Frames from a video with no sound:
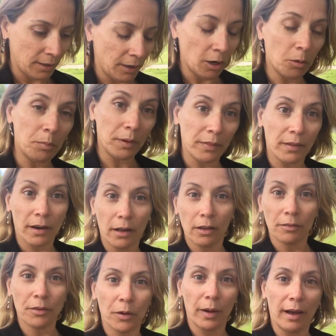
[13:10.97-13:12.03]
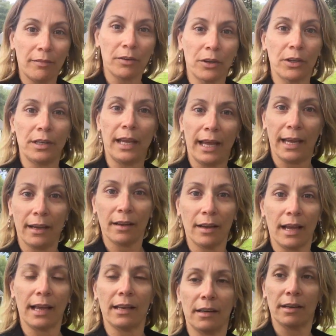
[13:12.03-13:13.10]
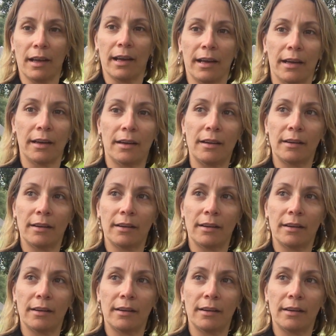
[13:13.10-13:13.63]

hoping that all of you have a good day. And yeah,